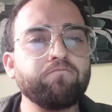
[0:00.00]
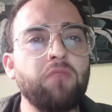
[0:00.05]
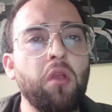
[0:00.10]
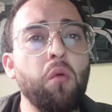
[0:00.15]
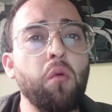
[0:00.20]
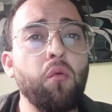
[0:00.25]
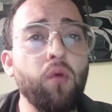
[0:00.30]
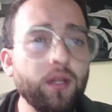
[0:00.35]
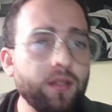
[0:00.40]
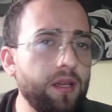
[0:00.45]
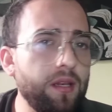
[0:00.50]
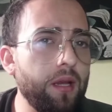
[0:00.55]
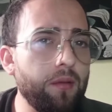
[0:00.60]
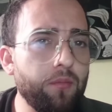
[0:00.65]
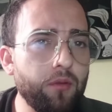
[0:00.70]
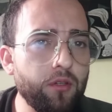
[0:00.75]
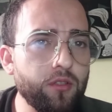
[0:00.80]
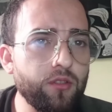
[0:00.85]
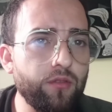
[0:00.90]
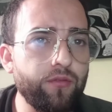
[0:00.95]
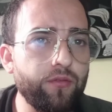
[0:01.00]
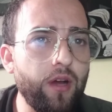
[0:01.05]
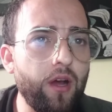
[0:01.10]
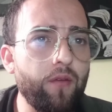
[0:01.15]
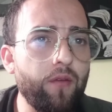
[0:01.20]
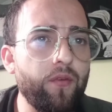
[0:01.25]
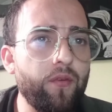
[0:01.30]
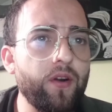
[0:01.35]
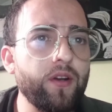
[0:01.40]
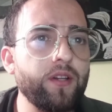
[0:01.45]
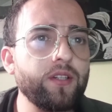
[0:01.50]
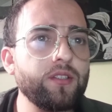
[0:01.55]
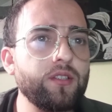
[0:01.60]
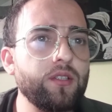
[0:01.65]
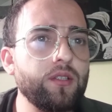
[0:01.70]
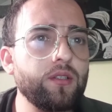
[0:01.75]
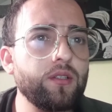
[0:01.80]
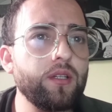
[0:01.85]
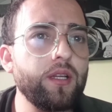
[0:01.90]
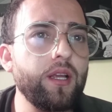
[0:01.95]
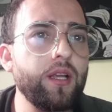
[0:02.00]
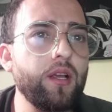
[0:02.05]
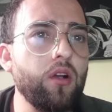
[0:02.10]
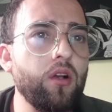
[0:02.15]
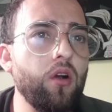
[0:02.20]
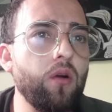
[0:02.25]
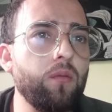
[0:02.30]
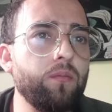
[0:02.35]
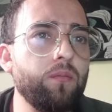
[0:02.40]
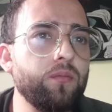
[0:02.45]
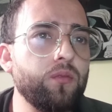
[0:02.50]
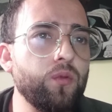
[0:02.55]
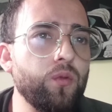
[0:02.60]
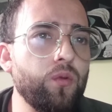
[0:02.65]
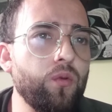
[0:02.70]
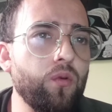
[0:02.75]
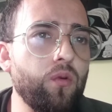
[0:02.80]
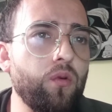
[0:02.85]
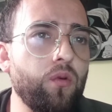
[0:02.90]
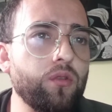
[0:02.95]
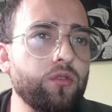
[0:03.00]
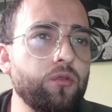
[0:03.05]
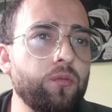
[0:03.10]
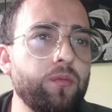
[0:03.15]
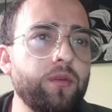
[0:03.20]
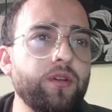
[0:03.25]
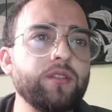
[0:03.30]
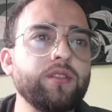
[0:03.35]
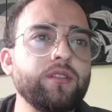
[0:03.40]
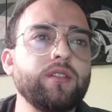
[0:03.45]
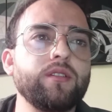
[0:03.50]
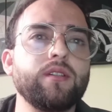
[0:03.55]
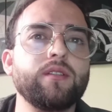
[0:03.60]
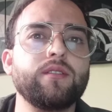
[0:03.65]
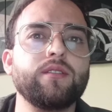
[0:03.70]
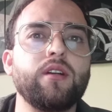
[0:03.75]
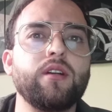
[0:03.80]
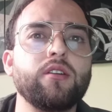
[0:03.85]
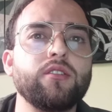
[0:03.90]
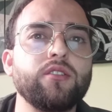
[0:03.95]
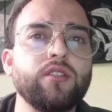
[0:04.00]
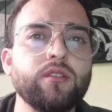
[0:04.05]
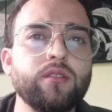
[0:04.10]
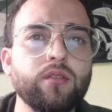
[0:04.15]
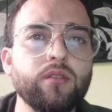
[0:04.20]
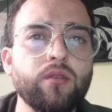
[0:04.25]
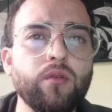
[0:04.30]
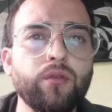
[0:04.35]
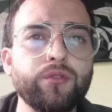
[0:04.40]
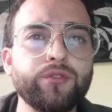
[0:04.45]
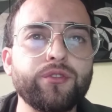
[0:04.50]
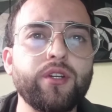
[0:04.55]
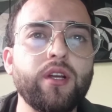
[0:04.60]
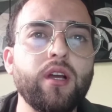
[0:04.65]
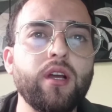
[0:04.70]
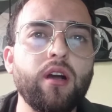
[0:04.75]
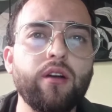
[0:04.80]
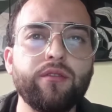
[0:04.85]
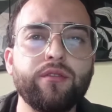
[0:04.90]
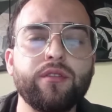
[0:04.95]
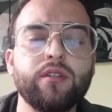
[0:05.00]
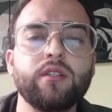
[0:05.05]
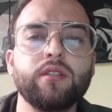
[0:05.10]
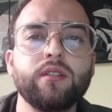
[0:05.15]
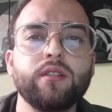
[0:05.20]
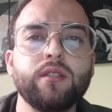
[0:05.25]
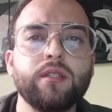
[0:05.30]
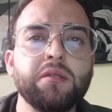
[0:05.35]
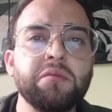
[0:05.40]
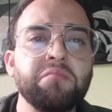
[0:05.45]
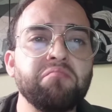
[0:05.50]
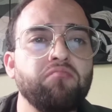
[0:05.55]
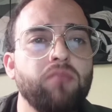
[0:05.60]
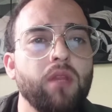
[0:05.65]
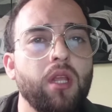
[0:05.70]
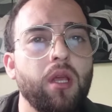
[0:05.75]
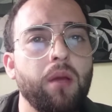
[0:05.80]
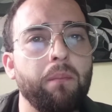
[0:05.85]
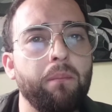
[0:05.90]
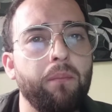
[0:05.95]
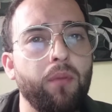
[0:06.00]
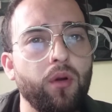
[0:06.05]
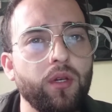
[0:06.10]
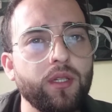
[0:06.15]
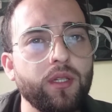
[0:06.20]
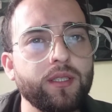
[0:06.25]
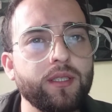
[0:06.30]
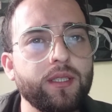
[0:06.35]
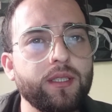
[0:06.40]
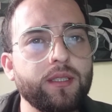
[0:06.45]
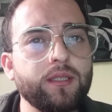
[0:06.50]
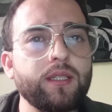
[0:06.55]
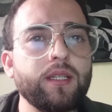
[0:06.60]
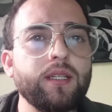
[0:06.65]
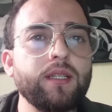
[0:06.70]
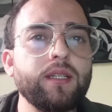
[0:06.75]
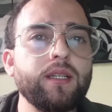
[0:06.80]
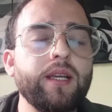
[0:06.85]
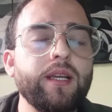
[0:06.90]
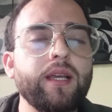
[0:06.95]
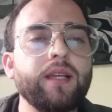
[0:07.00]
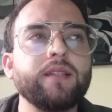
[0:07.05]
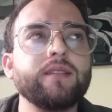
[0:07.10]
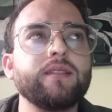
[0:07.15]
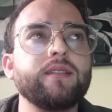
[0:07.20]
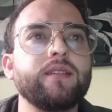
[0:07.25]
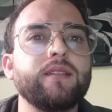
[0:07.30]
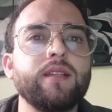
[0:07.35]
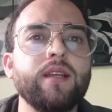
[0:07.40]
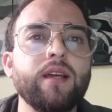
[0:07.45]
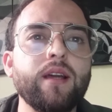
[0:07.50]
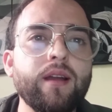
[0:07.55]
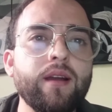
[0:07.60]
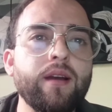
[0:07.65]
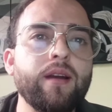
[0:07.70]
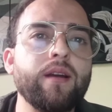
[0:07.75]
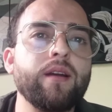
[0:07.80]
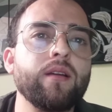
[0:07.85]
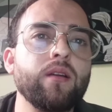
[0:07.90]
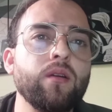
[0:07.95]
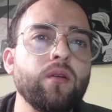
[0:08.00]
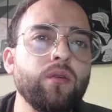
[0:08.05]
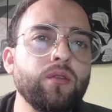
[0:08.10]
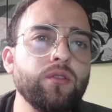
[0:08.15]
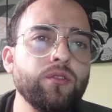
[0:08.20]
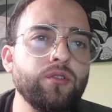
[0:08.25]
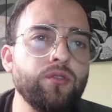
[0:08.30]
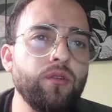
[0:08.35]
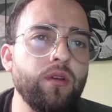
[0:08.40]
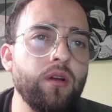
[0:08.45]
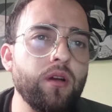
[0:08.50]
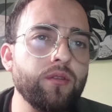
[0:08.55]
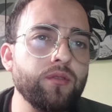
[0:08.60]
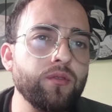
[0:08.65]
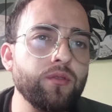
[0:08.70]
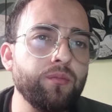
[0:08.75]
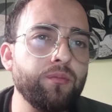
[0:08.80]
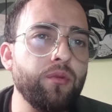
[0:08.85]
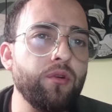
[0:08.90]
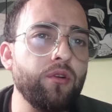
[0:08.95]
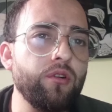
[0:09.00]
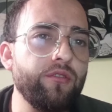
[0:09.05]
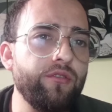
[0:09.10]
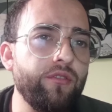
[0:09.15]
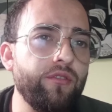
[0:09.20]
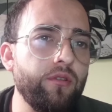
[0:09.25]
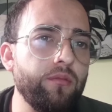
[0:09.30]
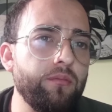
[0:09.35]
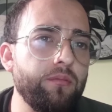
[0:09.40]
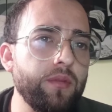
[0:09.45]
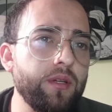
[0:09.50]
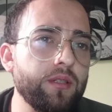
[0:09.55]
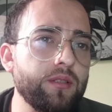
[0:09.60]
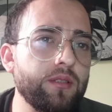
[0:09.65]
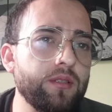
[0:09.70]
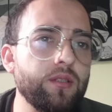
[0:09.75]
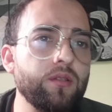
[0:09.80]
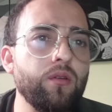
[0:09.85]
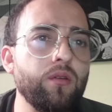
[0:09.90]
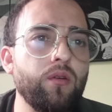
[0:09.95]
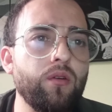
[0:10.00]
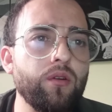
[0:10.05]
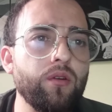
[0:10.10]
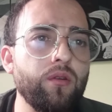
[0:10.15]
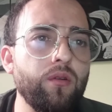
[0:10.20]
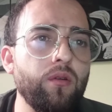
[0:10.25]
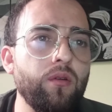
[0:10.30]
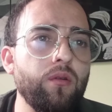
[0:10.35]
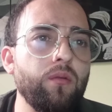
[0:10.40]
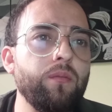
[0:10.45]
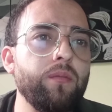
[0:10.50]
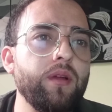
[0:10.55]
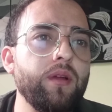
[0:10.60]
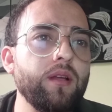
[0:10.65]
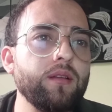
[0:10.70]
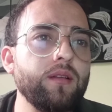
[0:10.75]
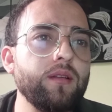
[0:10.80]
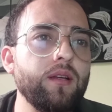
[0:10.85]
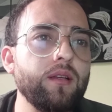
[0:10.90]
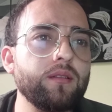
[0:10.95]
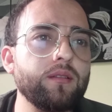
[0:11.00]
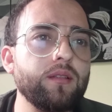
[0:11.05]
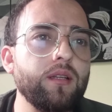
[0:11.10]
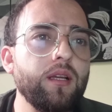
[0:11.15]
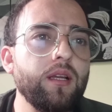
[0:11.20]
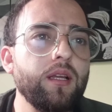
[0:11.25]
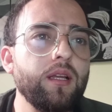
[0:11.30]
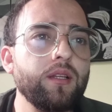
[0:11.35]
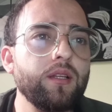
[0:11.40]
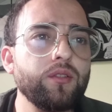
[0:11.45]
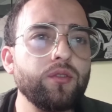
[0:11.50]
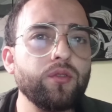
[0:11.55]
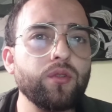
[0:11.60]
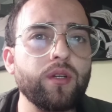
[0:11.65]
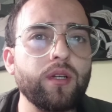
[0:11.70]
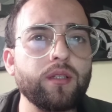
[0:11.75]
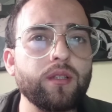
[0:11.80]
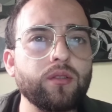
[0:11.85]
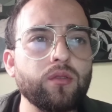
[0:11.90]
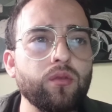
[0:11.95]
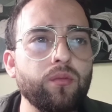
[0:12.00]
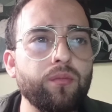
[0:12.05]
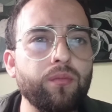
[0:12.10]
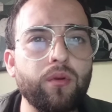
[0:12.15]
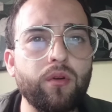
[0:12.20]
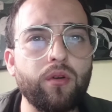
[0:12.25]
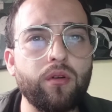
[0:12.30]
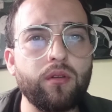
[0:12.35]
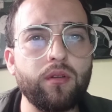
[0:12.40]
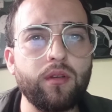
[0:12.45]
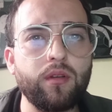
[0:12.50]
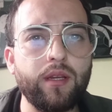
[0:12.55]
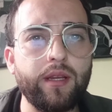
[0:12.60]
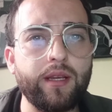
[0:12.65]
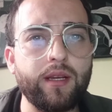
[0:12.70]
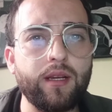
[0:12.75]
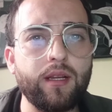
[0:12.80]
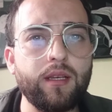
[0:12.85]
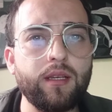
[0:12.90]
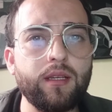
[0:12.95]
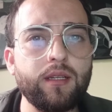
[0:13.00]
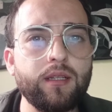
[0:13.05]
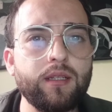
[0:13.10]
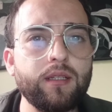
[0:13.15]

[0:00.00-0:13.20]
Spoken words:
what levels of average income do customers in the target country have? Policies, is there consular support from Mexico or Colombia that you can support legal?